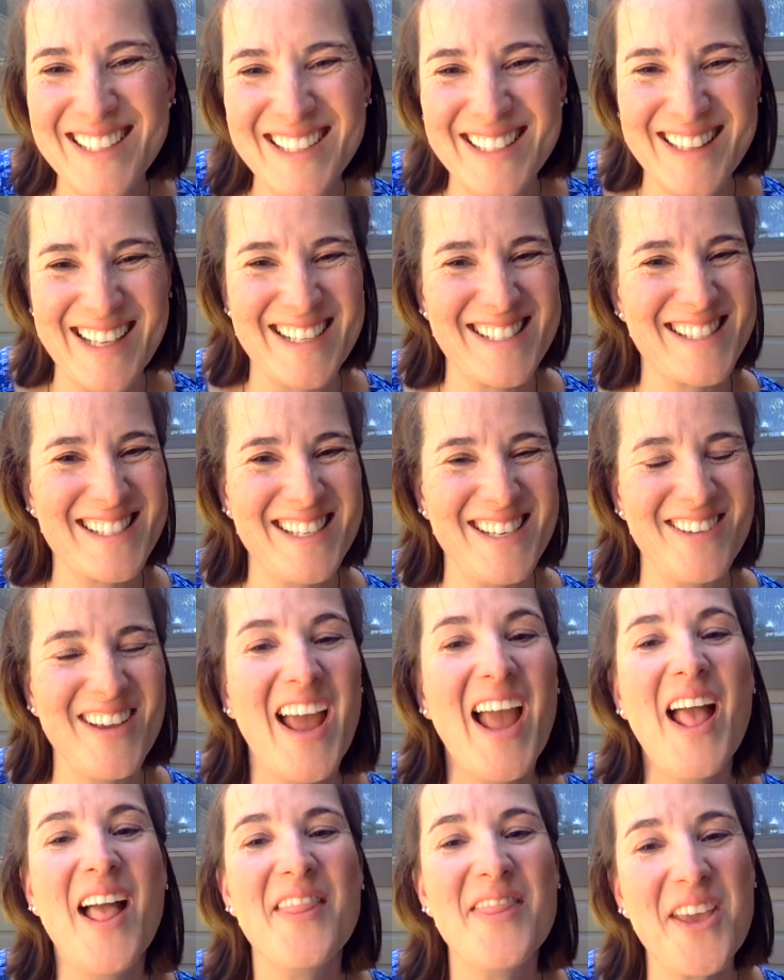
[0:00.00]
That's cute.
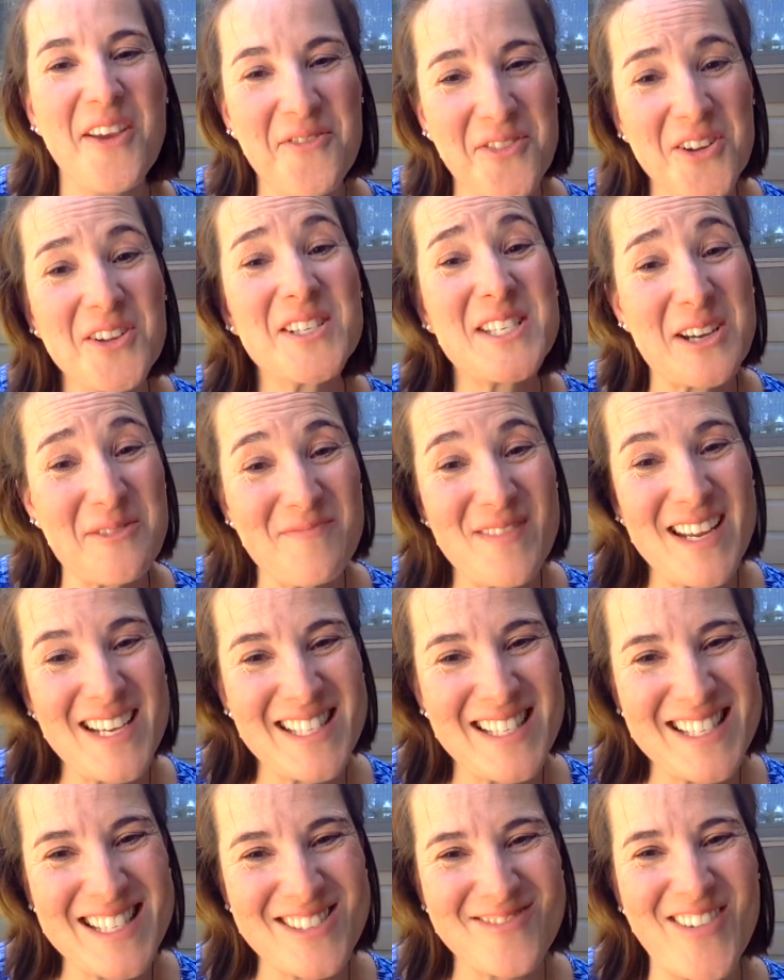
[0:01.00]
They fold up
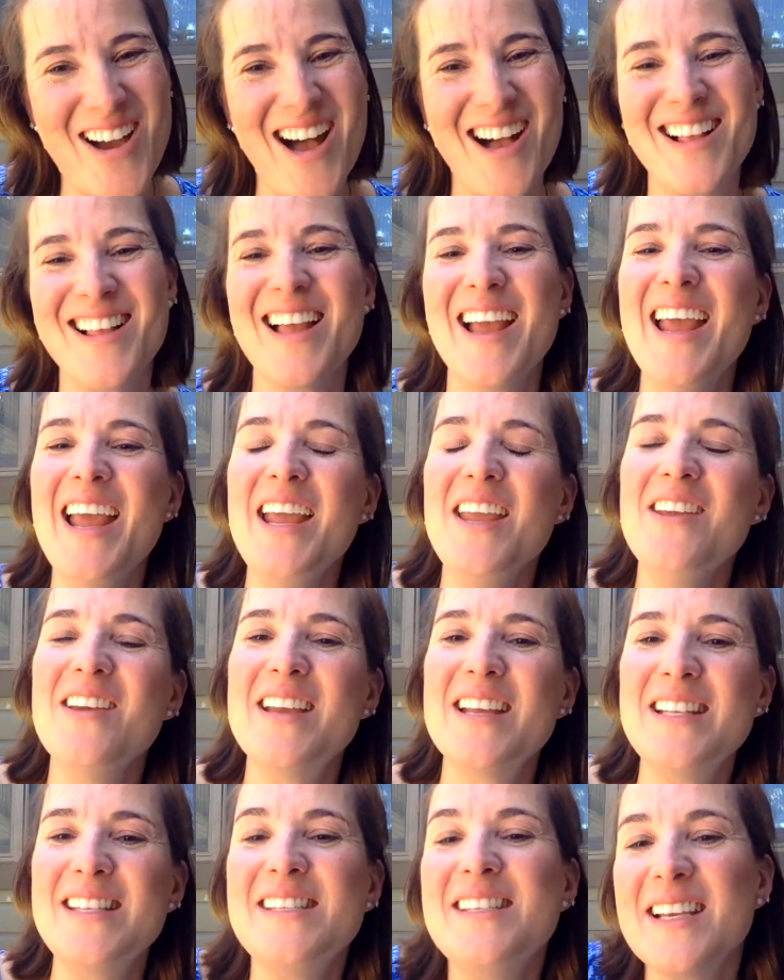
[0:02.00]
nice and small. You
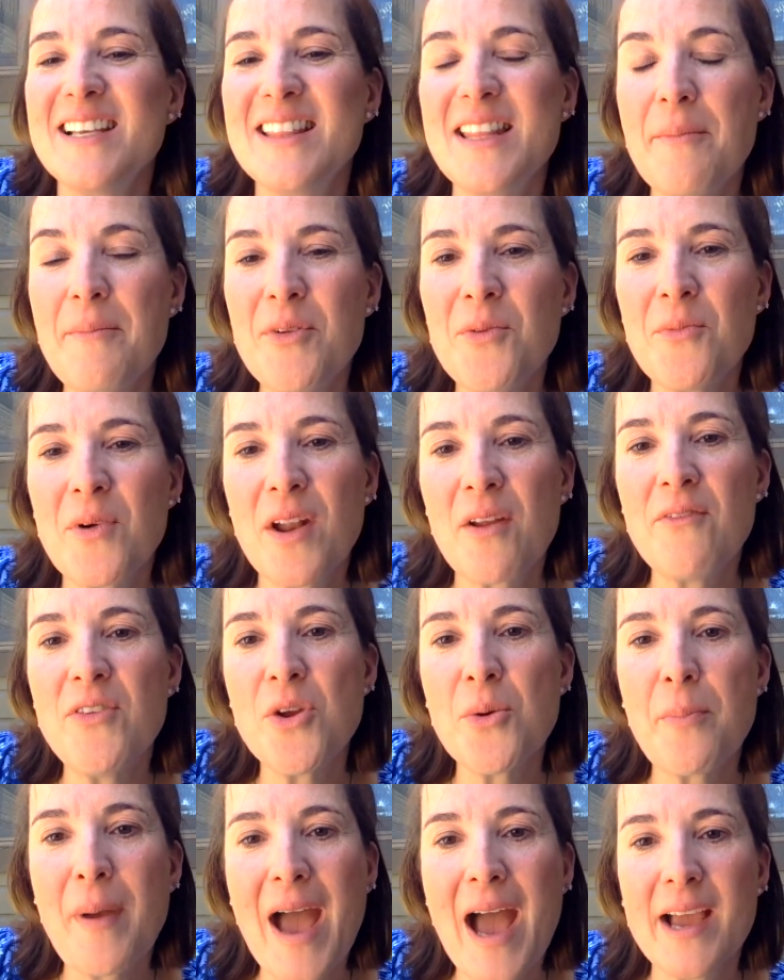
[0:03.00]
can stick them in one of
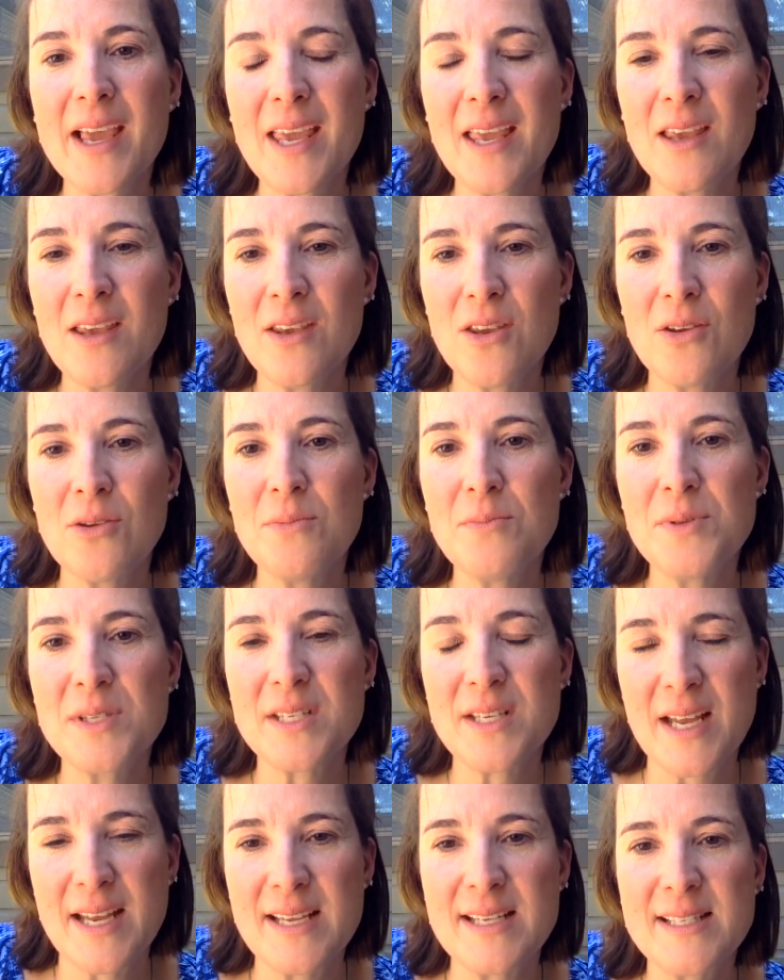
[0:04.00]
your packing
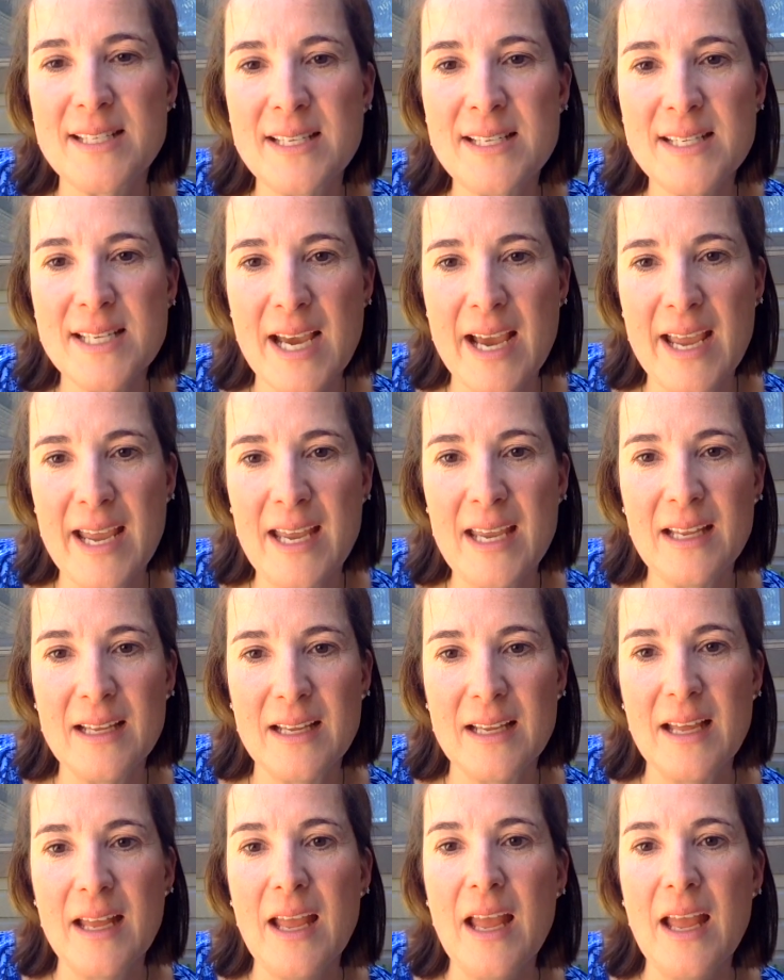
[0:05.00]
cubes nice and tight.